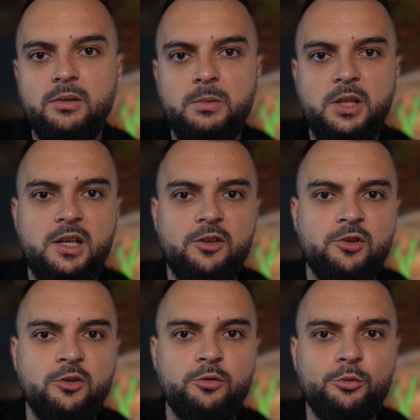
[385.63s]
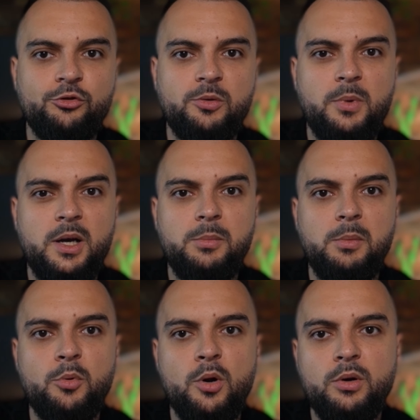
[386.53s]
DNS resolution might be
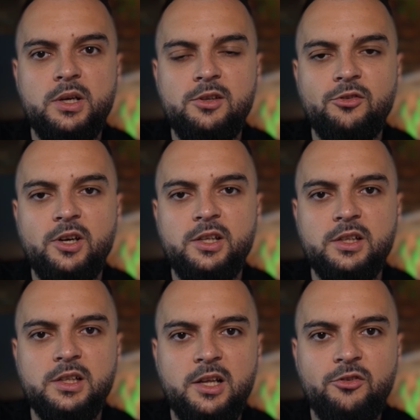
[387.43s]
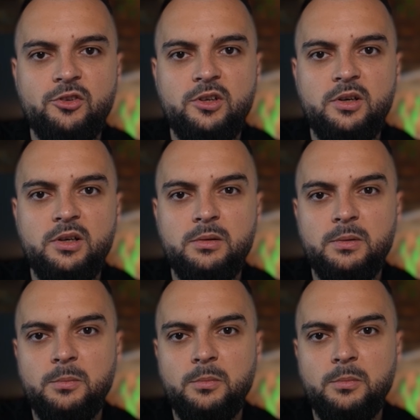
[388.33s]
broken inside the cluster,